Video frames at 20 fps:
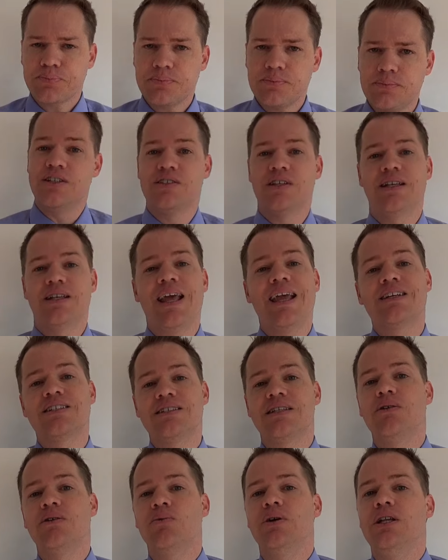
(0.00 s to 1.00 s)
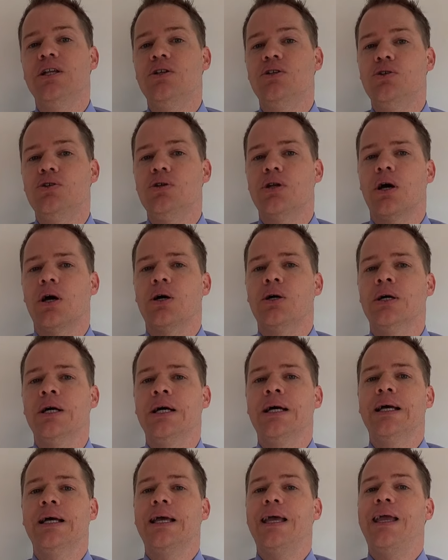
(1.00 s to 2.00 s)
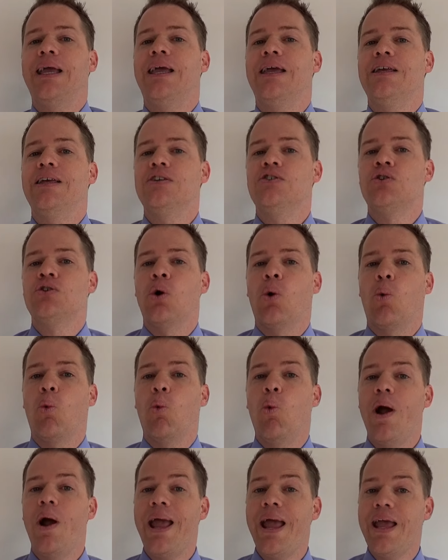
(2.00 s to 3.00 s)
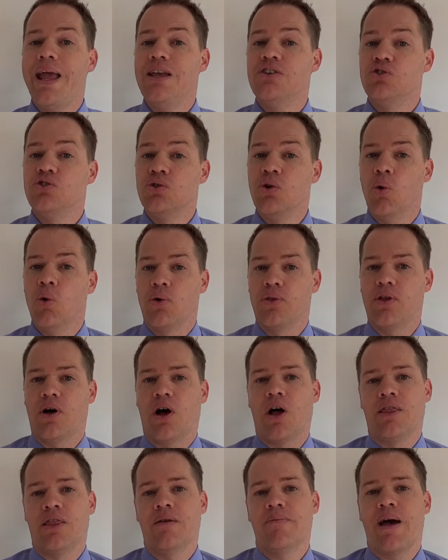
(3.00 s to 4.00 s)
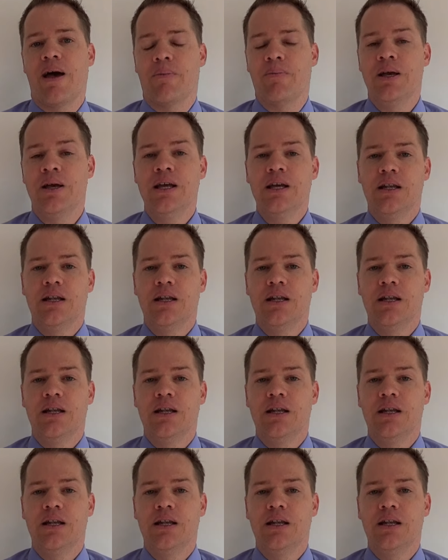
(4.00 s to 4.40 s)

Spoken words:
The next thing we need to know is where is north on the map.